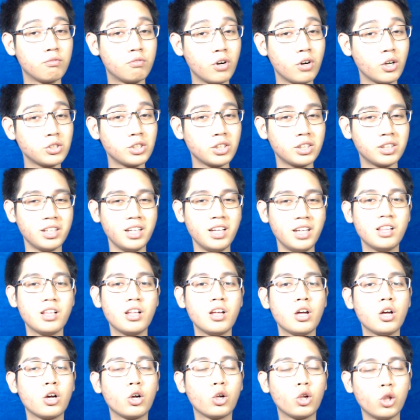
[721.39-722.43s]
versatile
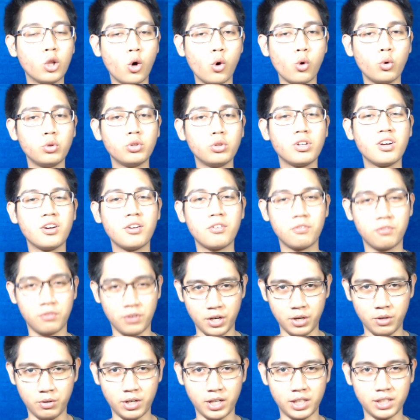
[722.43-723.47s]
clone
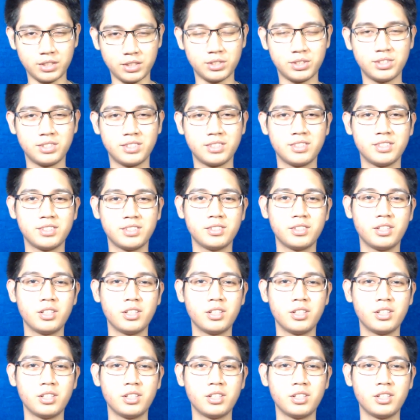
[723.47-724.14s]
fragrance.